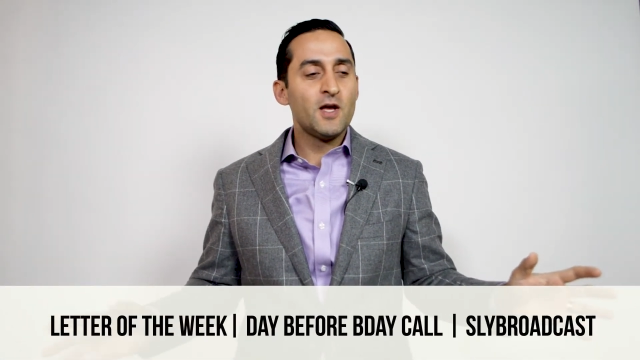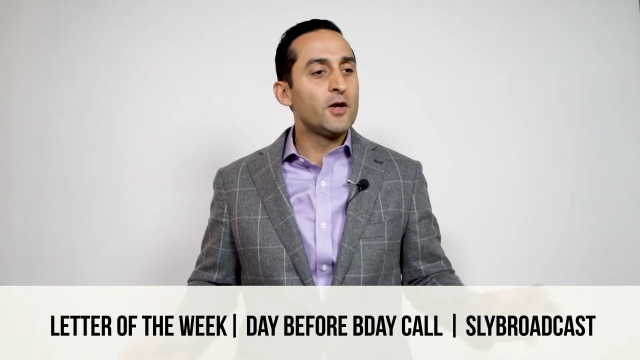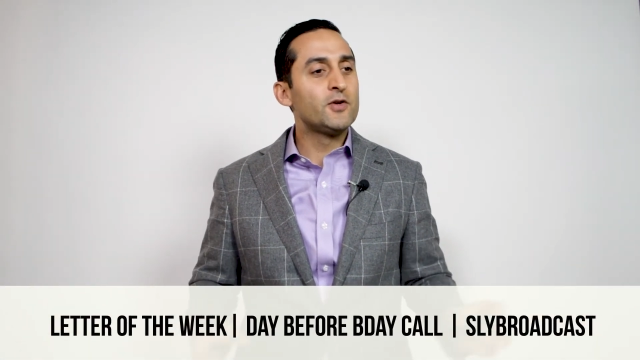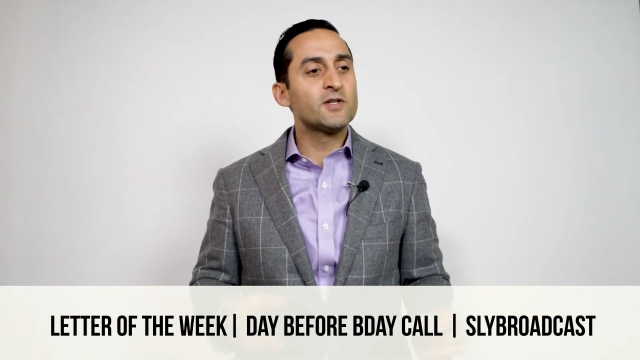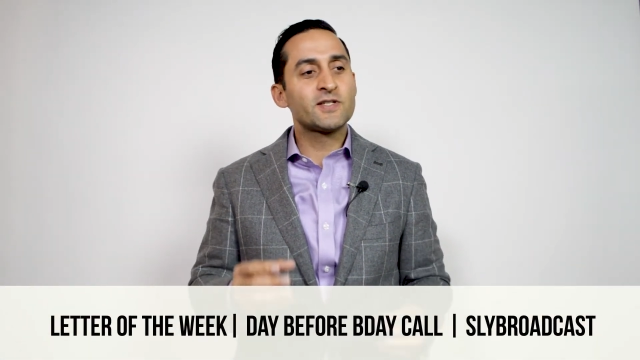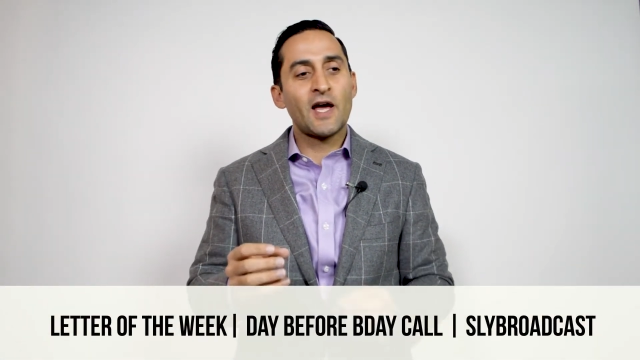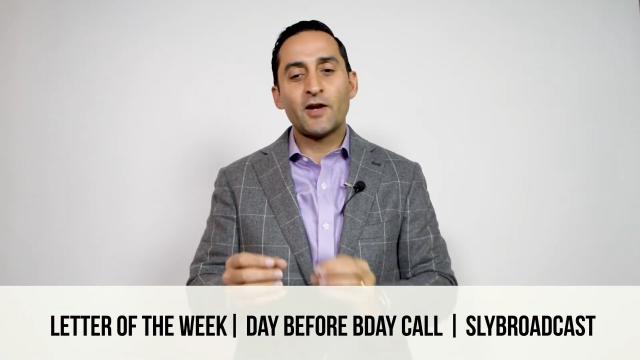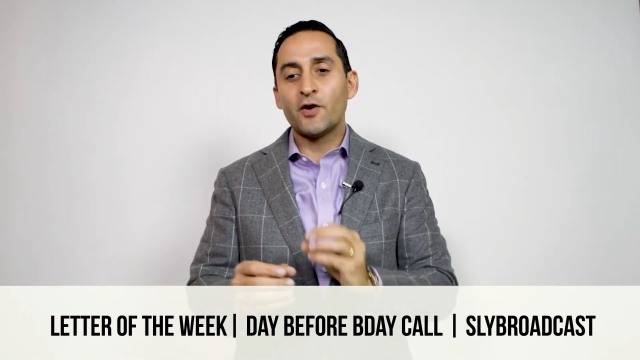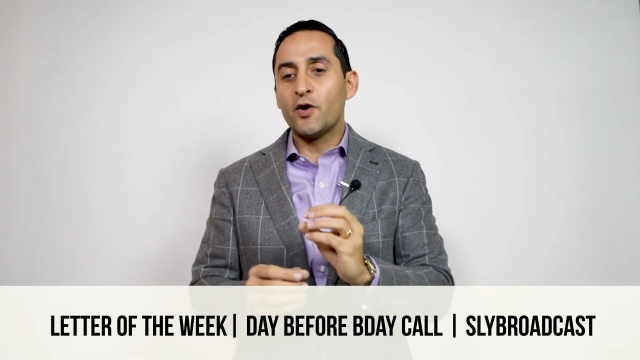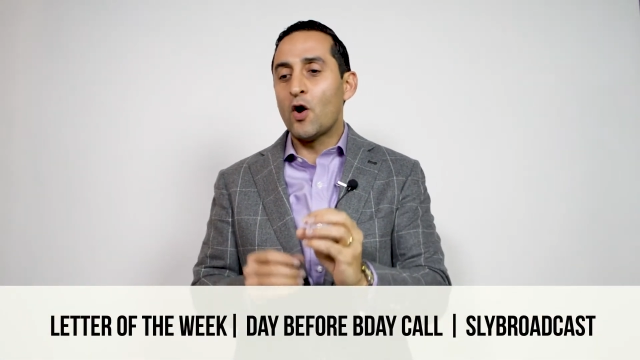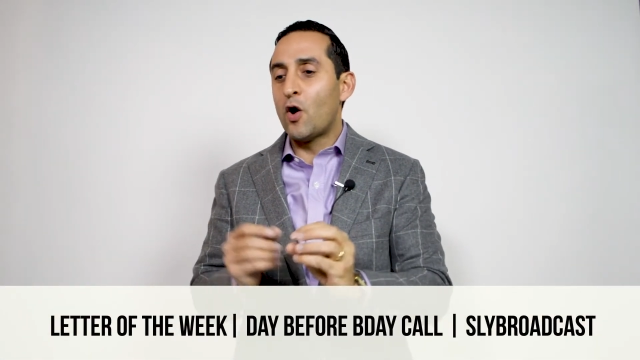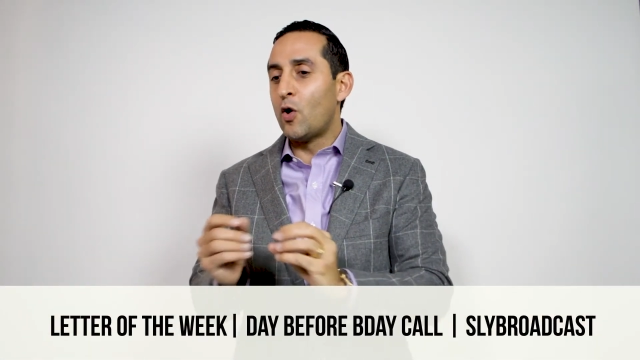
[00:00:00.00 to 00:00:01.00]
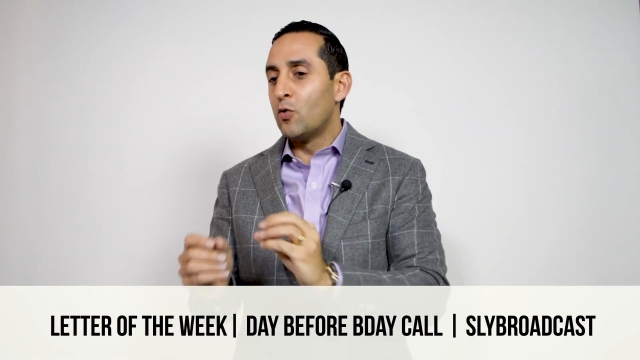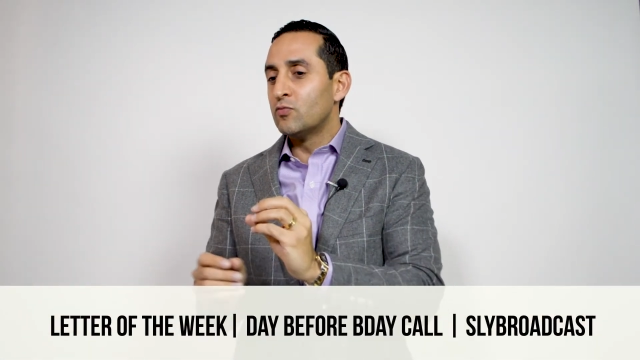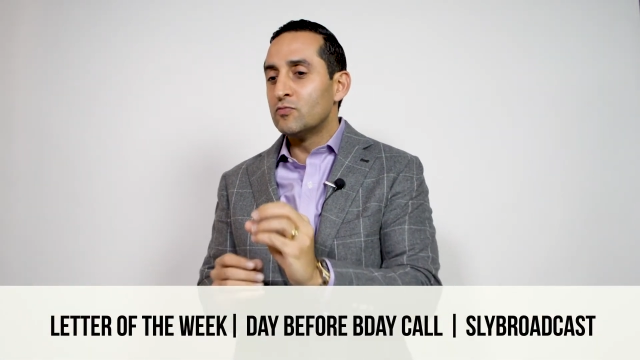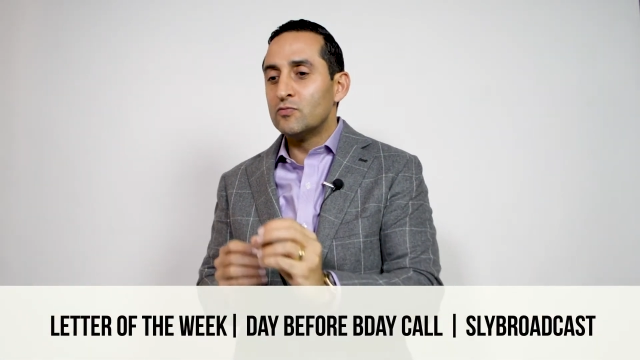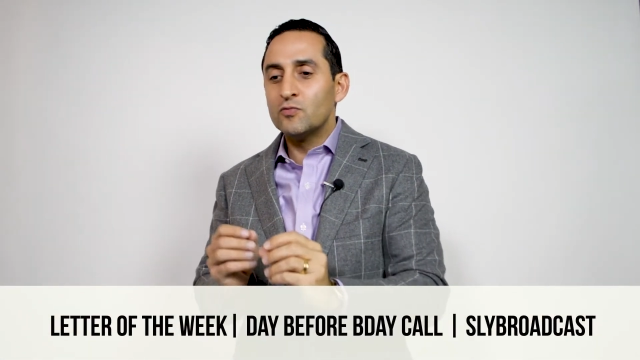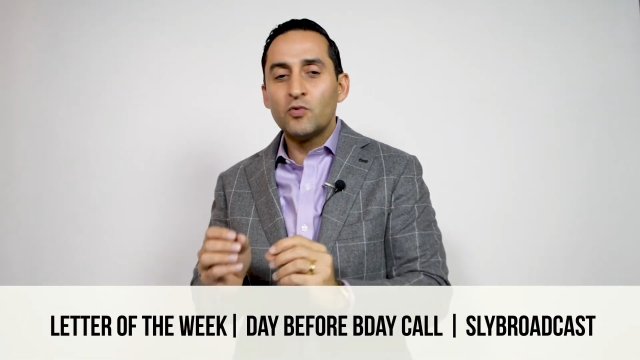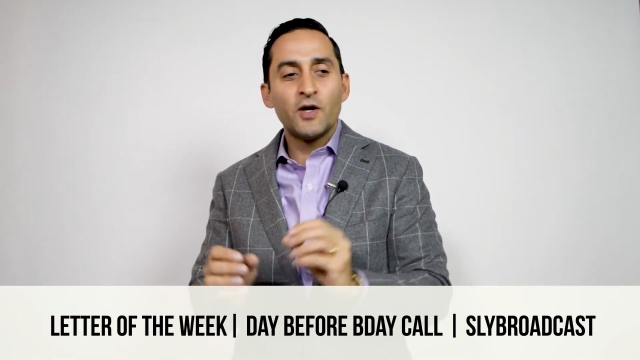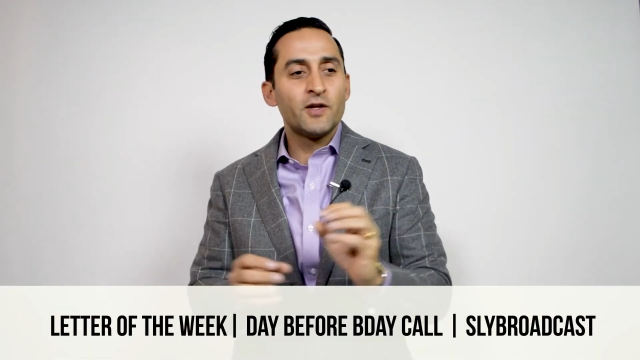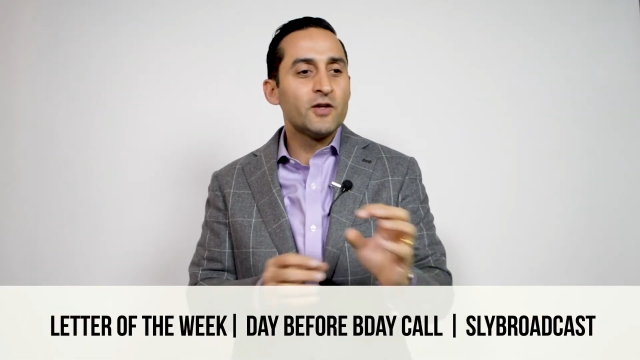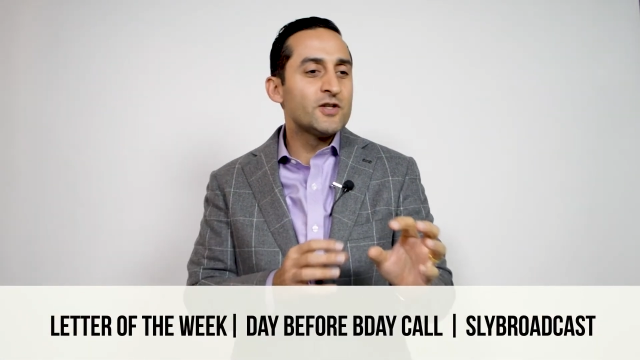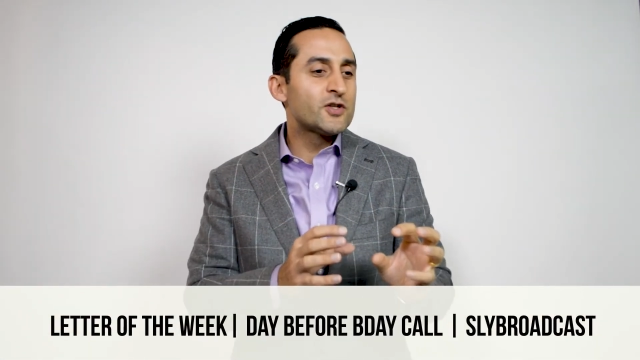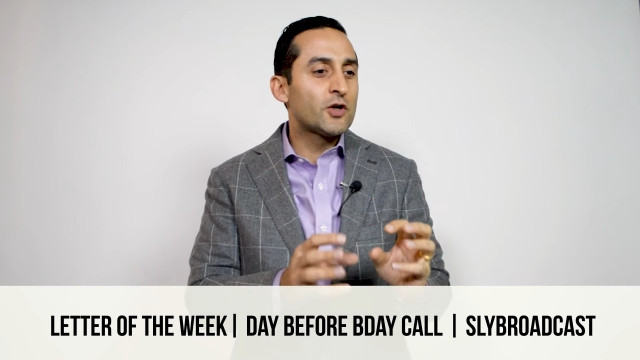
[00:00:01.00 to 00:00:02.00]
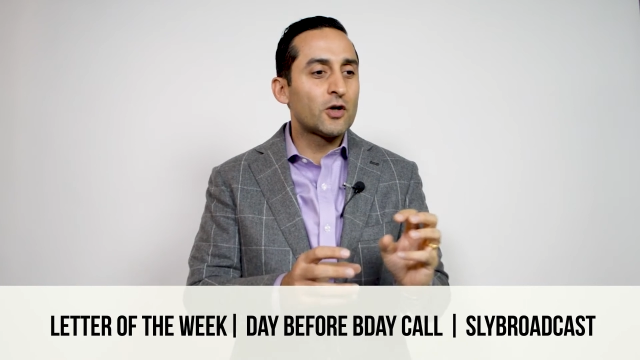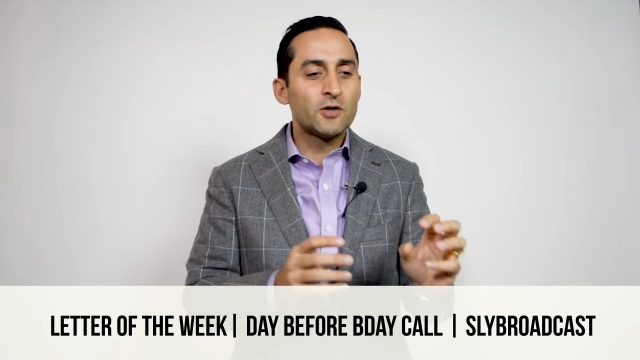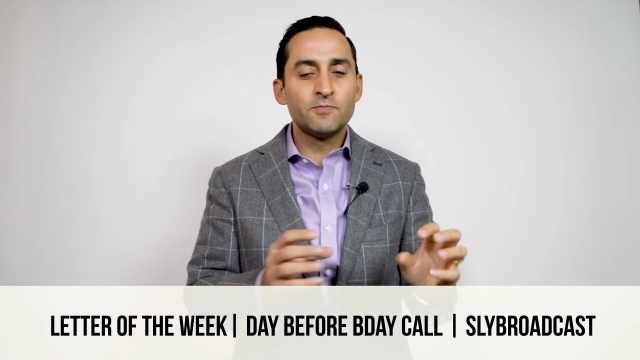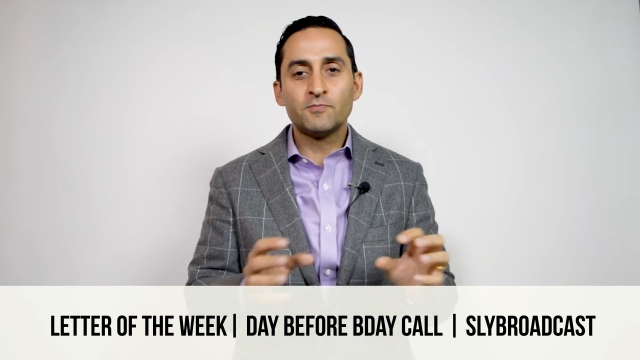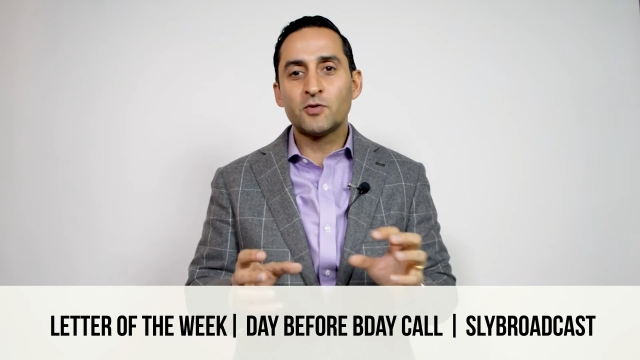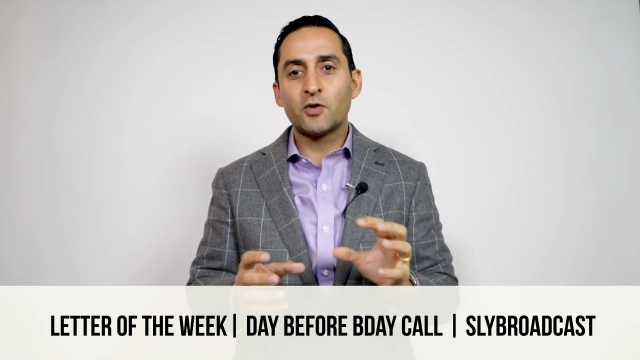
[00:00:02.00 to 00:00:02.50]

You just gotta know what is your